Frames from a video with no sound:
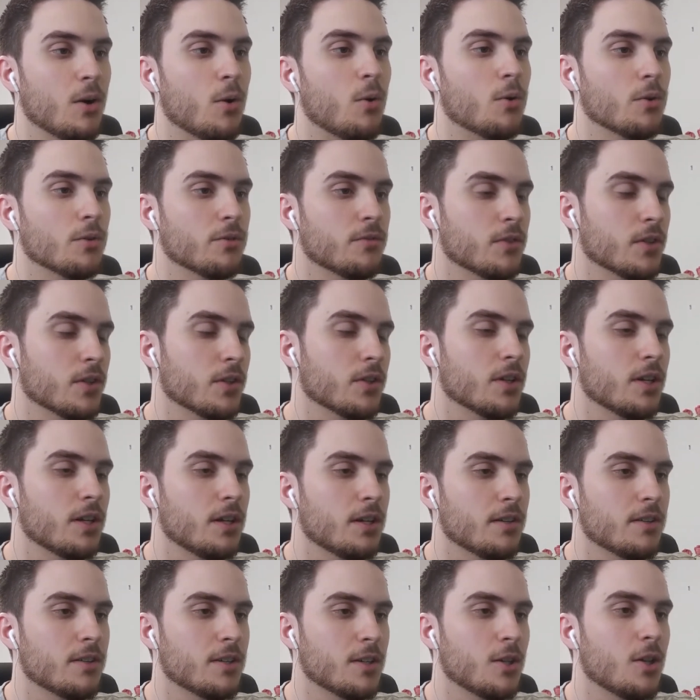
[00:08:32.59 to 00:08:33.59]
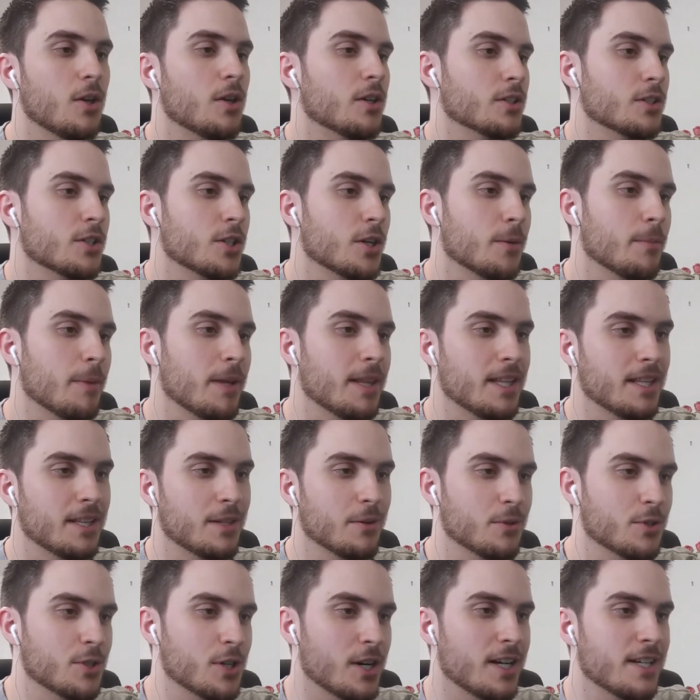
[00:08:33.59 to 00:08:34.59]
hold for the long term. I think
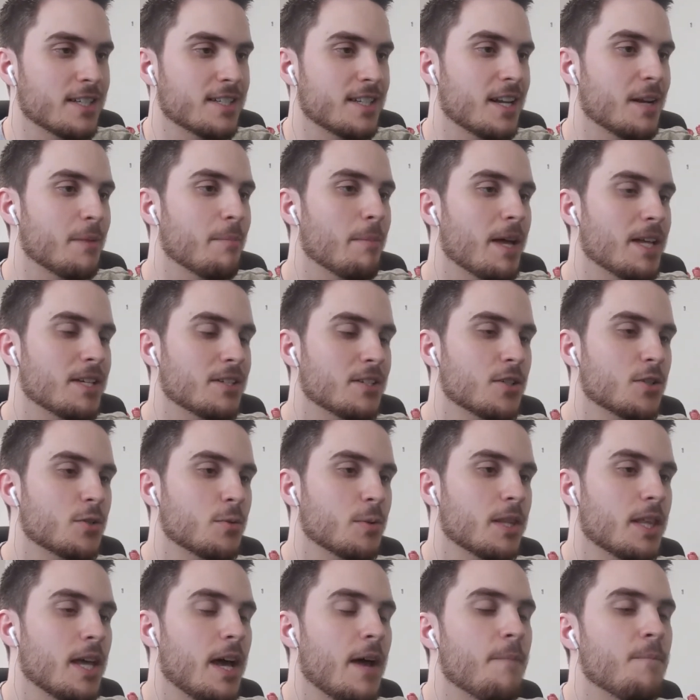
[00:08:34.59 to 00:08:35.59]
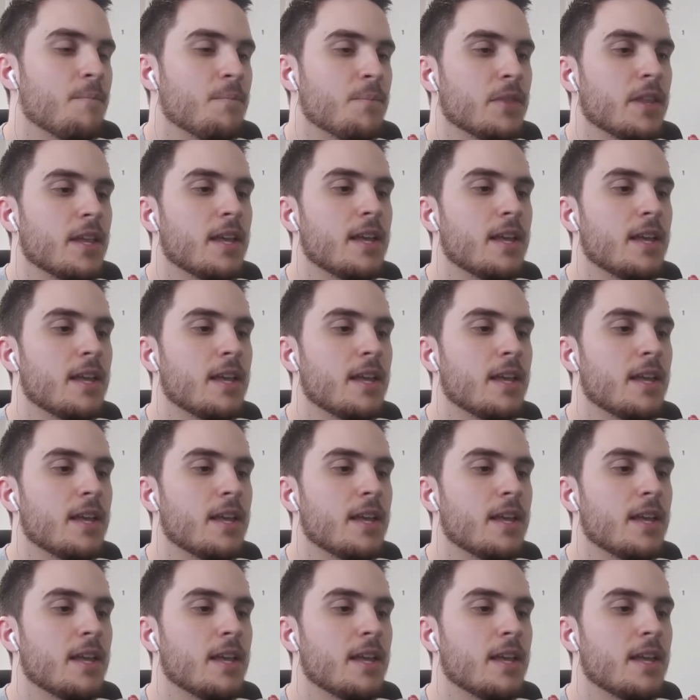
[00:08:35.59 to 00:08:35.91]
they were trying to send a message with that.